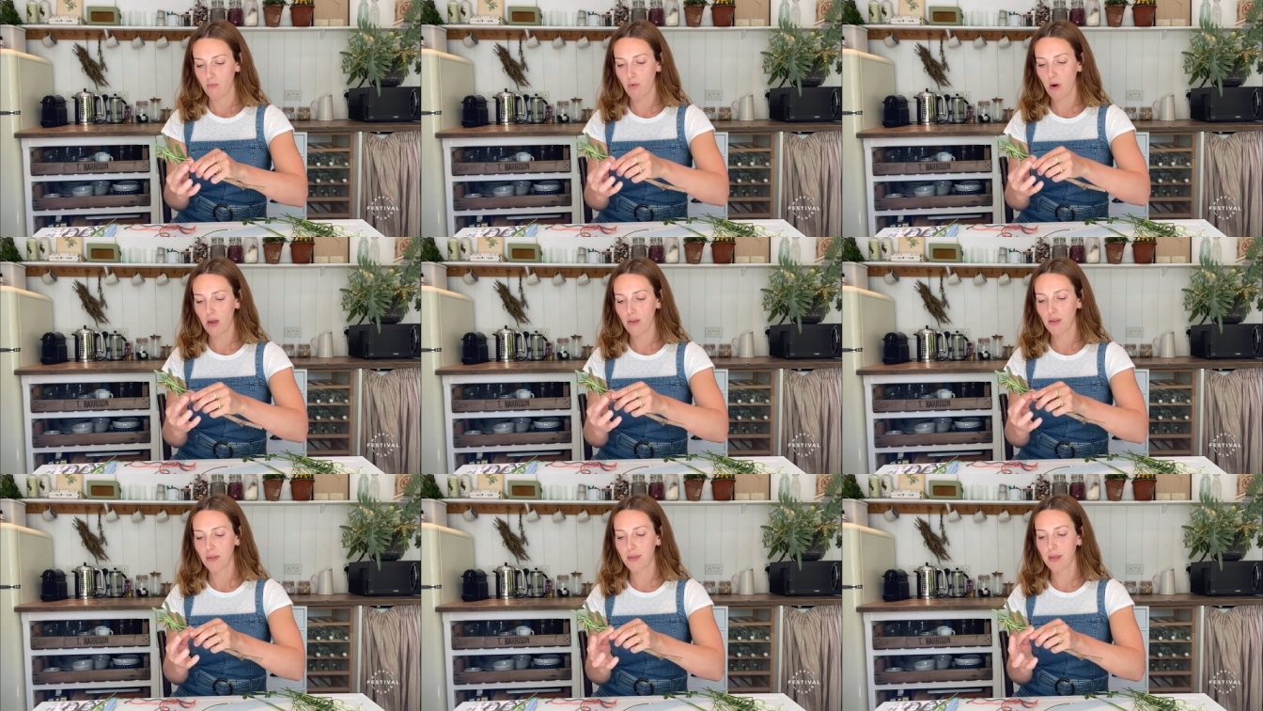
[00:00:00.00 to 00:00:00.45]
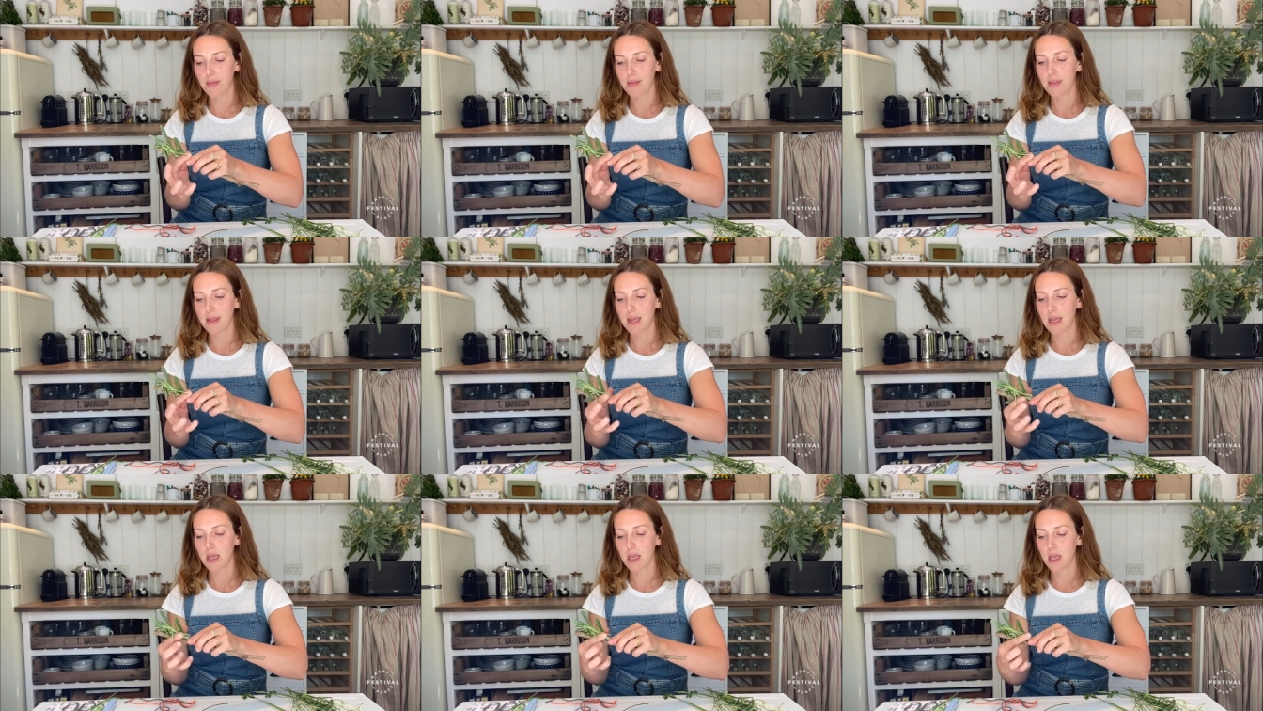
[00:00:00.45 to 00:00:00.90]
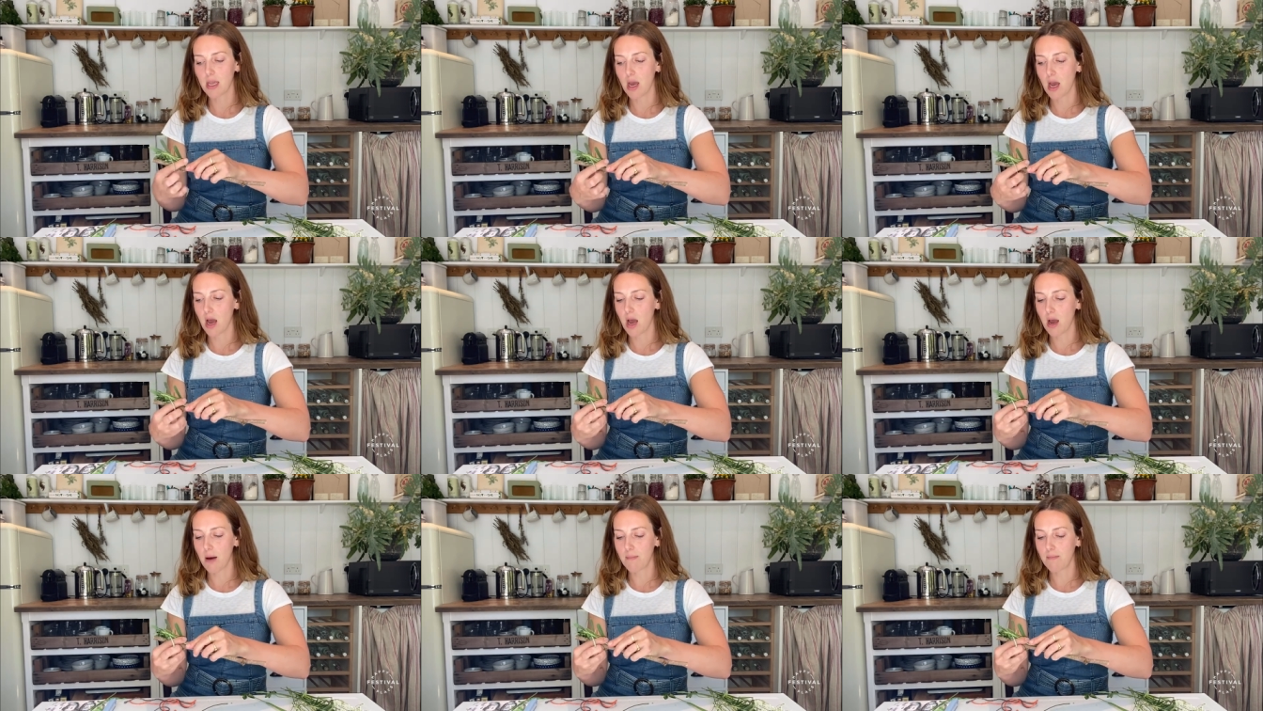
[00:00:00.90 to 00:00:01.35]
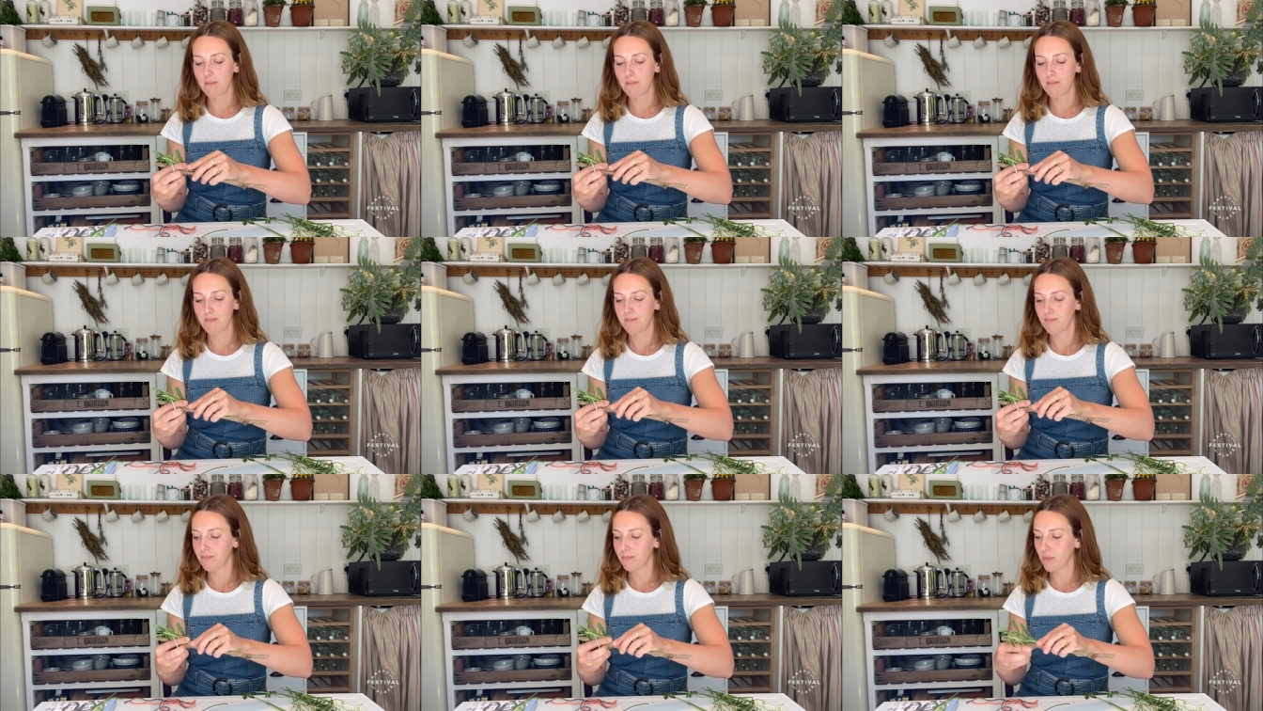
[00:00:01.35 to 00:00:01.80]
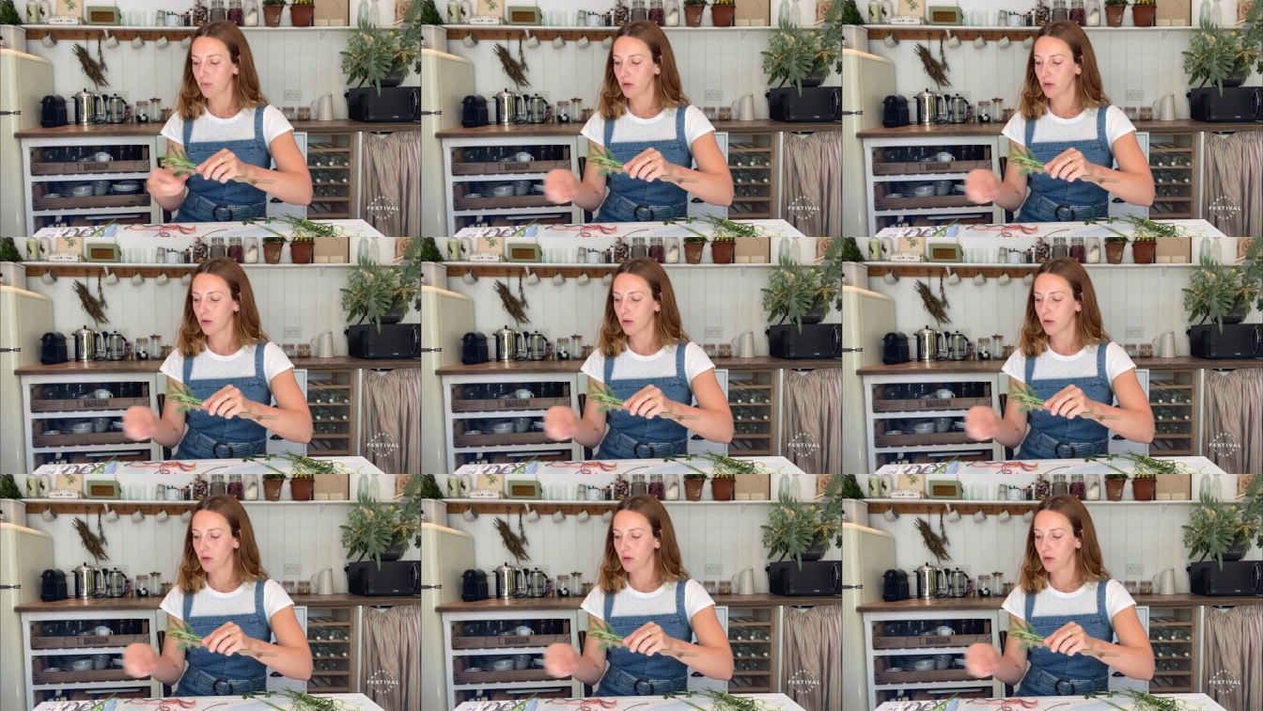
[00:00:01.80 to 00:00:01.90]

rather than the um,